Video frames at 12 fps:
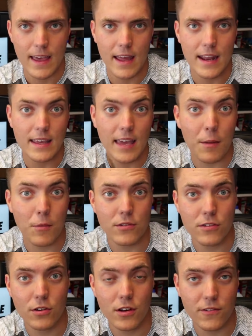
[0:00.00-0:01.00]
and it came with
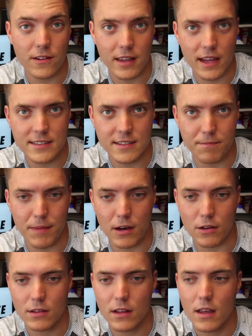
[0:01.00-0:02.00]
two different lengths of
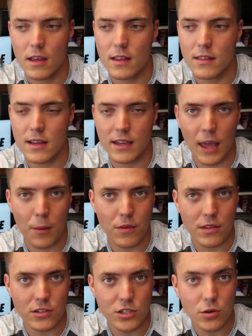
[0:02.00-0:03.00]
belt. It came
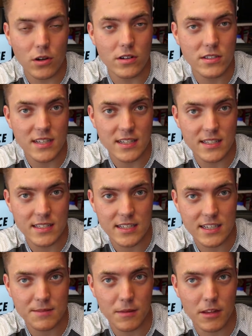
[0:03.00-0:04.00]
with a
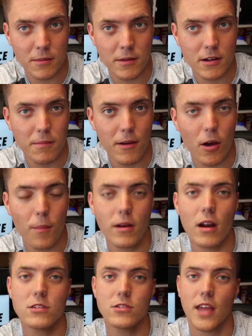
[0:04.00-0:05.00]
266 millimeter belt, but
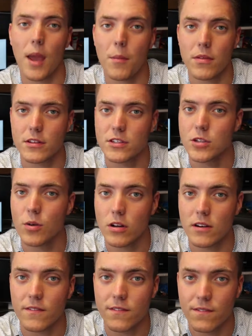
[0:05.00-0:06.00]
also came with a
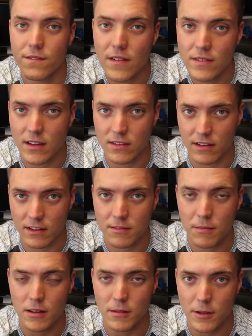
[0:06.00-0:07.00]
256
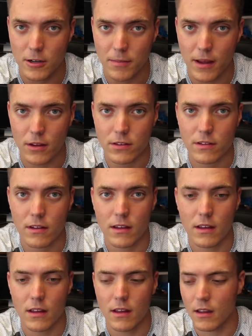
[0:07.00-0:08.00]
millimeter belt.
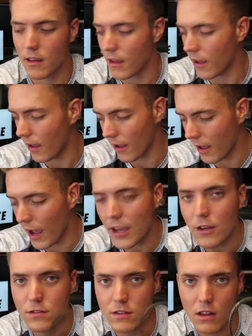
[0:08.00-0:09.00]
I
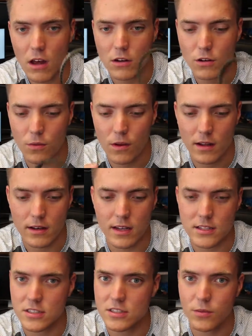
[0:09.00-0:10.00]
use the longer one,
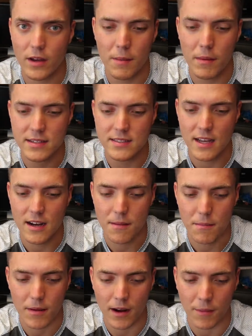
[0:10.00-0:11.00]
that's just the way I have my
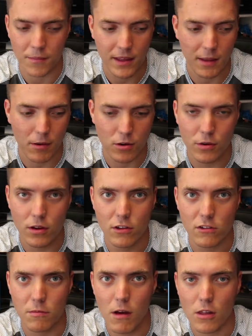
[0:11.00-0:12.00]
setup, but I'm thinking about going to the
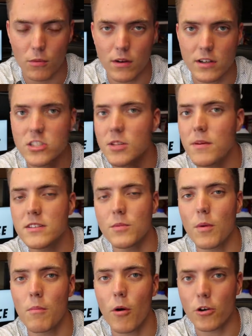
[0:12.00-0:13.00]
smaller one. It just depends
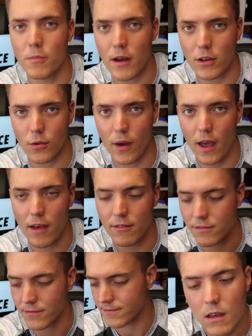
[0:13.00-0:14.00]
on what motor mount you
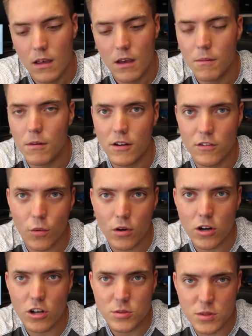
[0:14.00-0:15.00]
have. But if you want
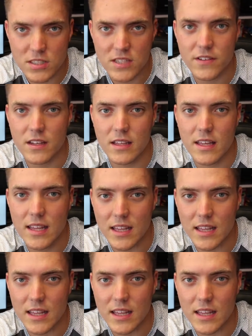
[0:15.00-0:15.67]
to know specifically the